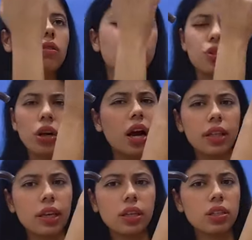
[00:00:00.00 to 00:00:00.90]
which
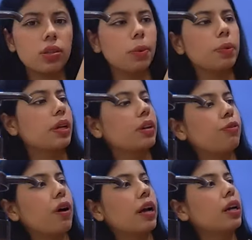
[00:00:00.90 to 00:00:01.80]
I think is
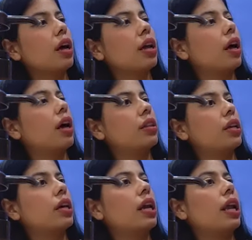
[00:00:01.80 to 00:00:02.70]
completely fine. I
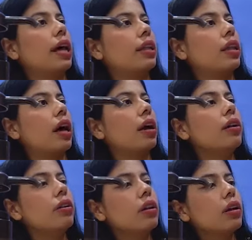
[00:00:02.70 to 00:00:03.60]
think I like
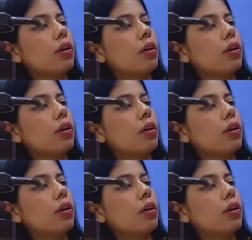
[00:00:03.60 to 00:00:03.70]
that.